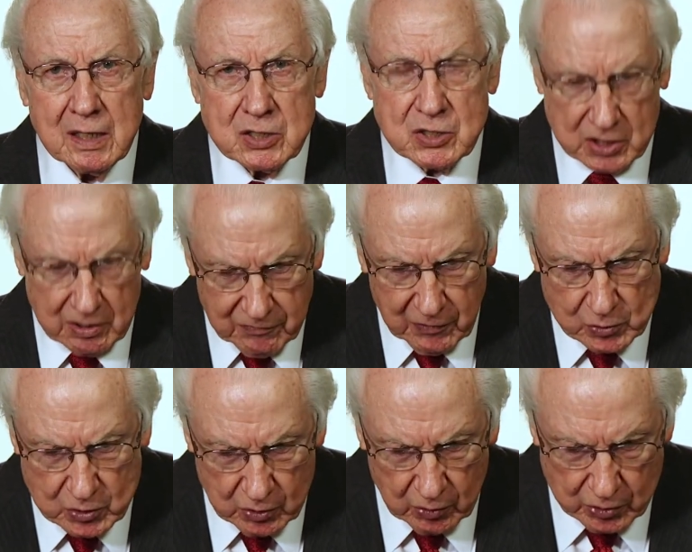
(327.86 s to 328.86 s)
Some
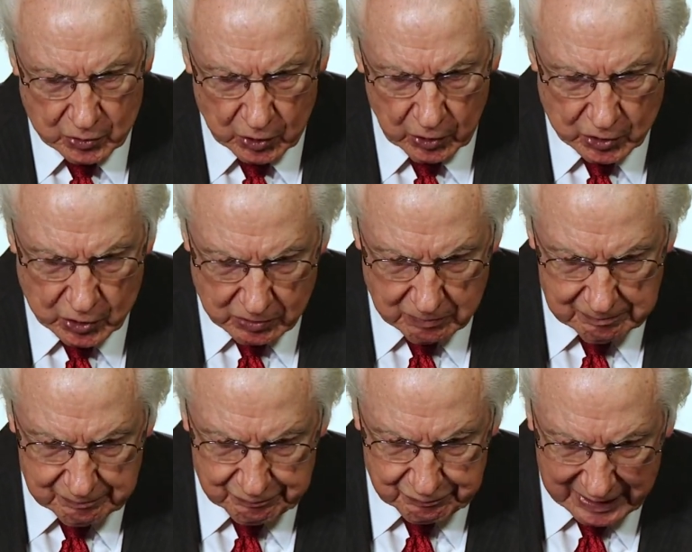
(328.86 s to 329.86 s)
folks go to church
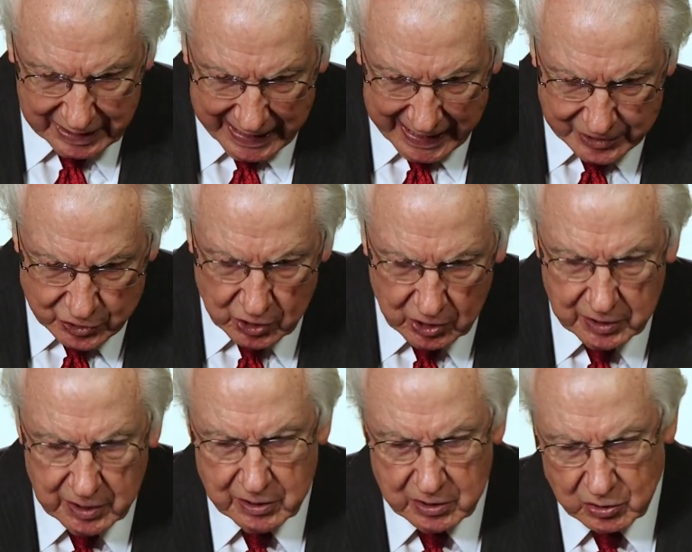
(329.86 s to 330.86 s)

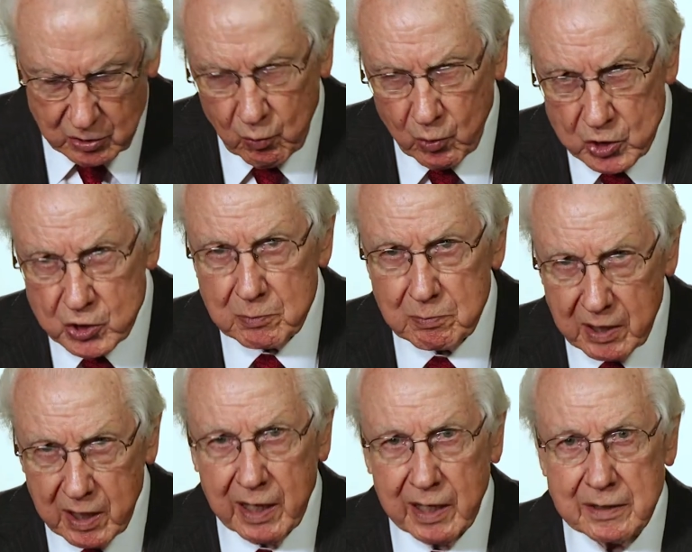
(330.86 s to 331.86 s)
actually to worship
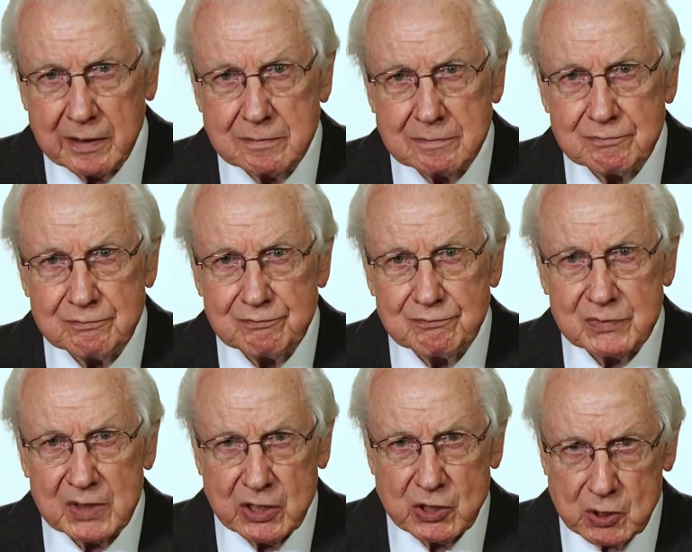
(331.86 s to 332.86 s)
God
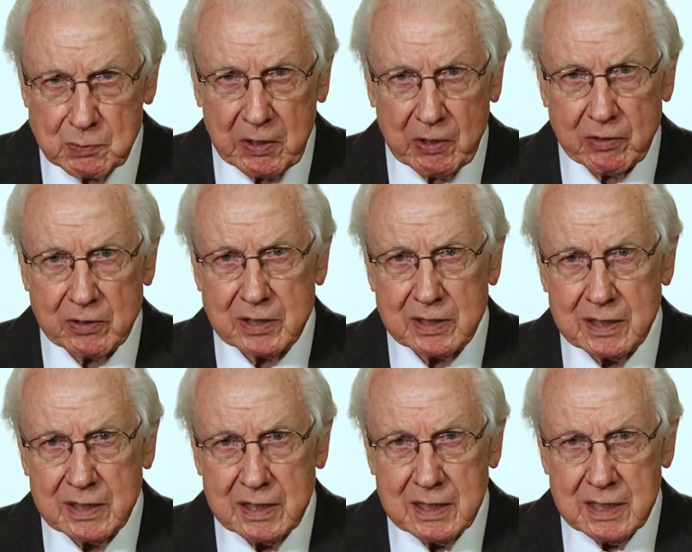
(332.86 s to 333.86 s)
in spirit
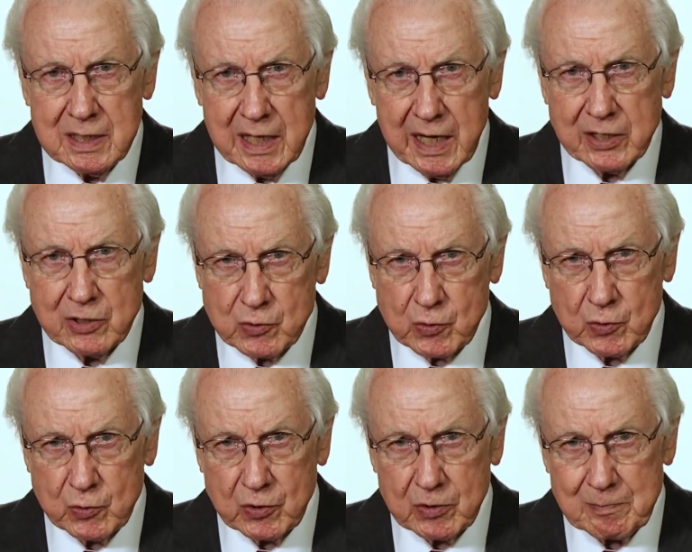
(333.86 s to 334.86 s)
and in
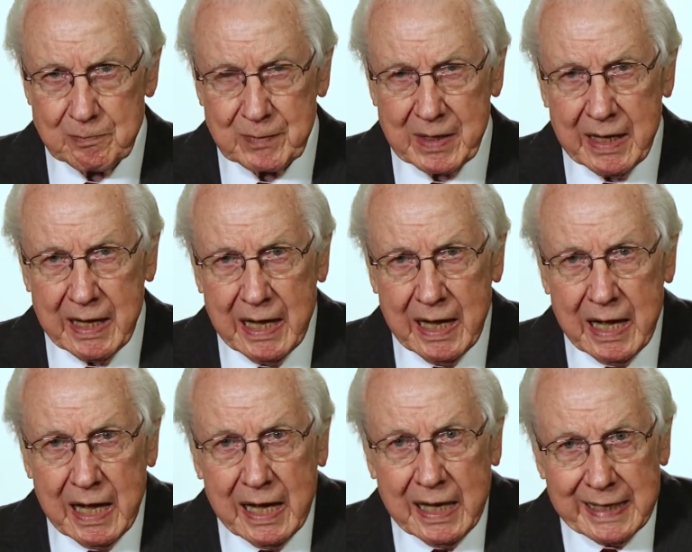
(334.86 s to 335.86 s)
truth.
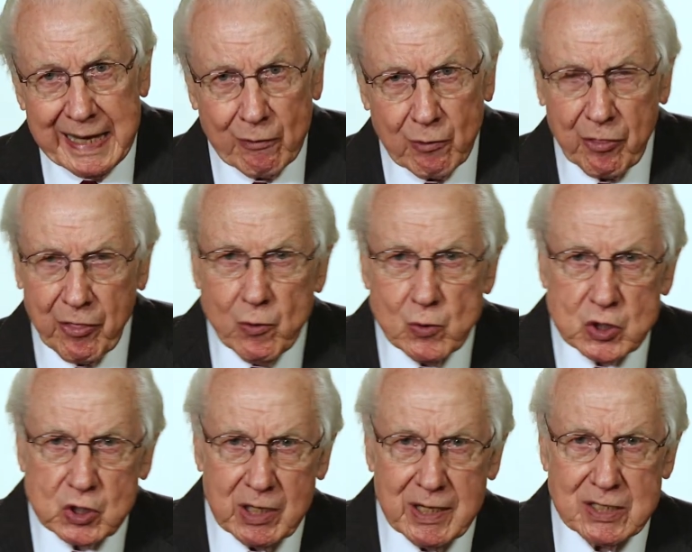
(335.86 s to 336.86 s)
Now, with those
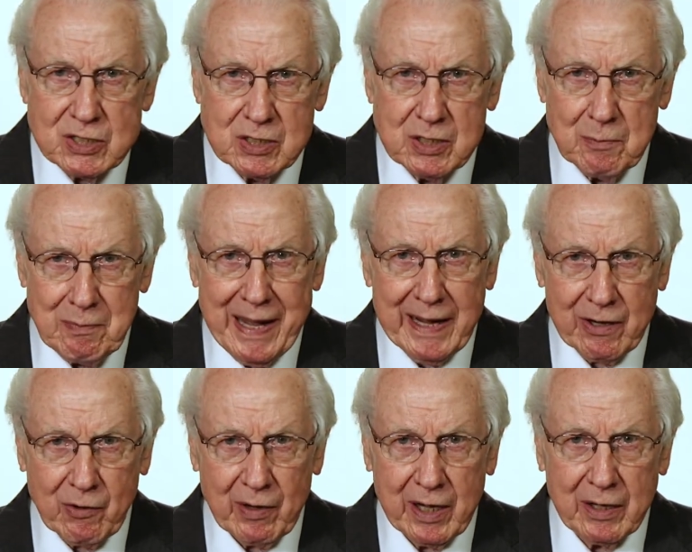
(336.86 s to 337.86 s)
things in the
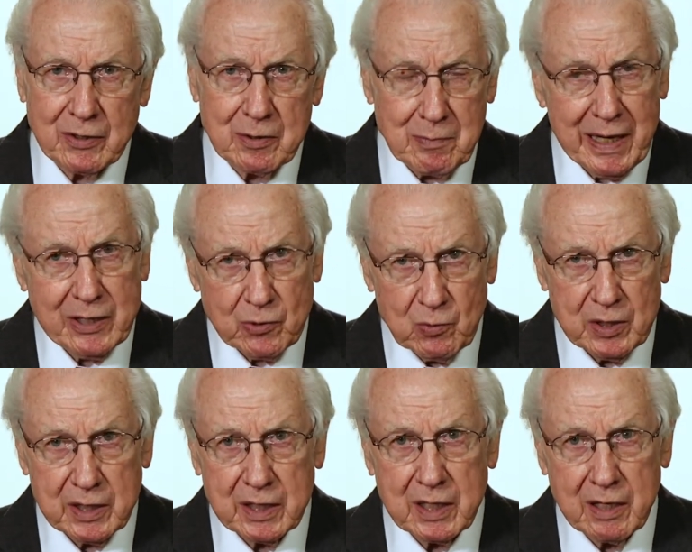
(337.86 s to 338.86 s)
background, and by the
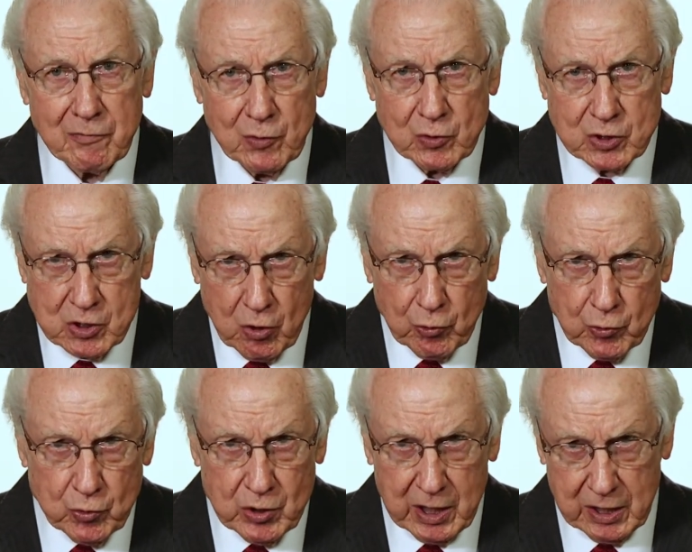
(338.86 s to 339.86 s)
way, if you go
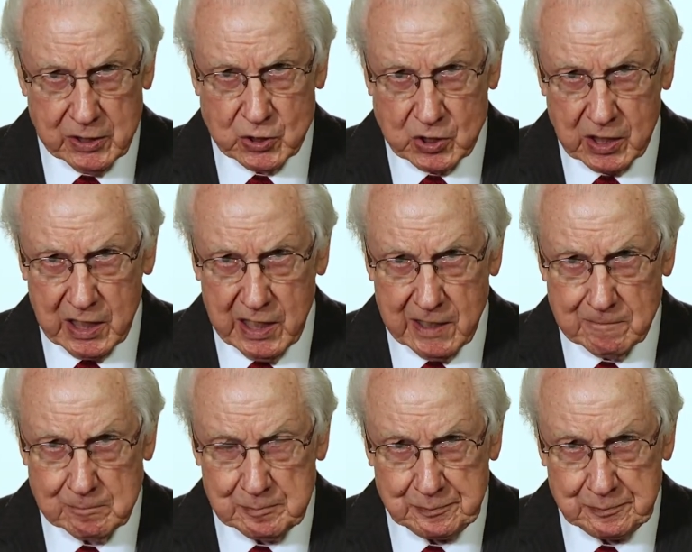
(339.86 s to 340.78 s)
through that list again,